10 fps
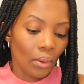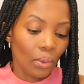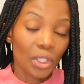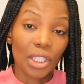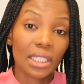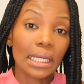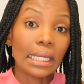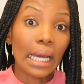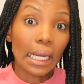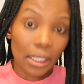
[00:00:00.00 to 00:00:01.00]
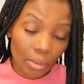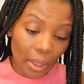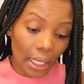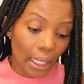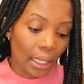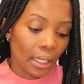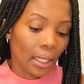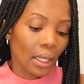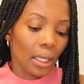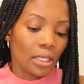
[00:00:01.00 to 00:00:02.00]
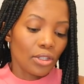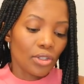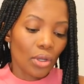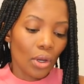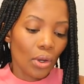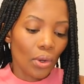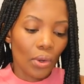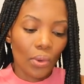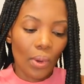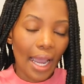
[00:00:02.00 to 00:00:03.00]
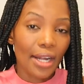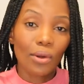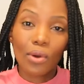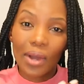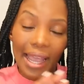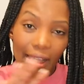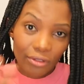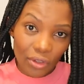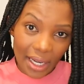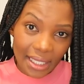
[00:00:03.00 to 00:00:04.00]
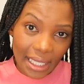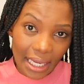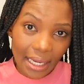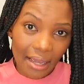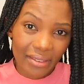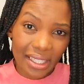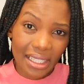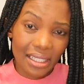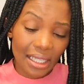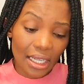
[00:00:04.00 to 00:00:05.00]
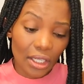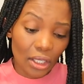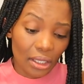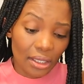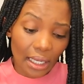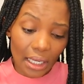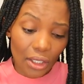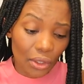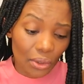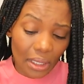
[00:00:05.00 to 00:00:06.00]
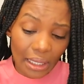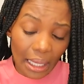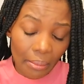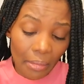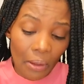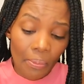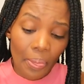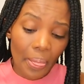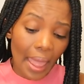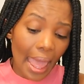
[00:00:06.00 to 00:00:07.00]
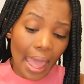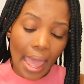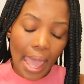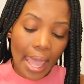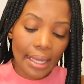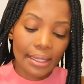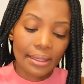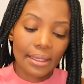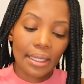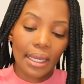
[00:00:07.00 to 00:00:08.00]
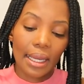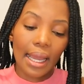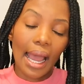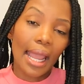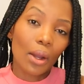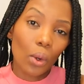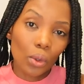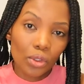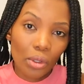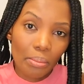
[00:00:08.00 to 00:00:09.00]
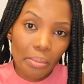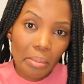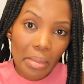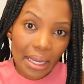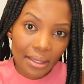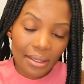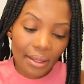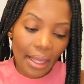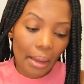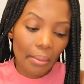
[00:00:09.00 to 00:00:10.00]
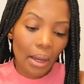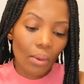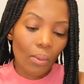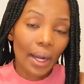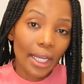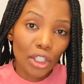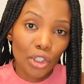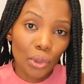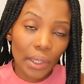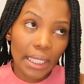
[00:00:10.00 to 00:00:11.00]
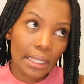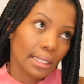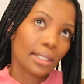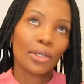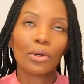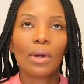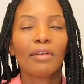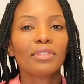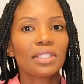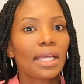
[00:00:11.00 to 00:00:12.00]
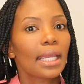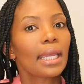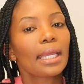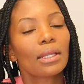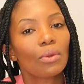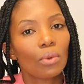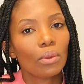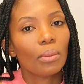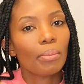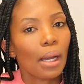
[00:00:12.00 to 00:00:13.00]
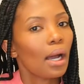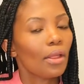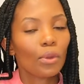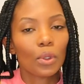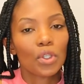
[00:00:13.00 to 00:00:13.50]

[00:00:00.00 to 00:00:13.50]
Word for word: which is a nightmare. So I no longer have dry skin ever since I started using them and I also mix them. What I do is, you know, after taking you know bath or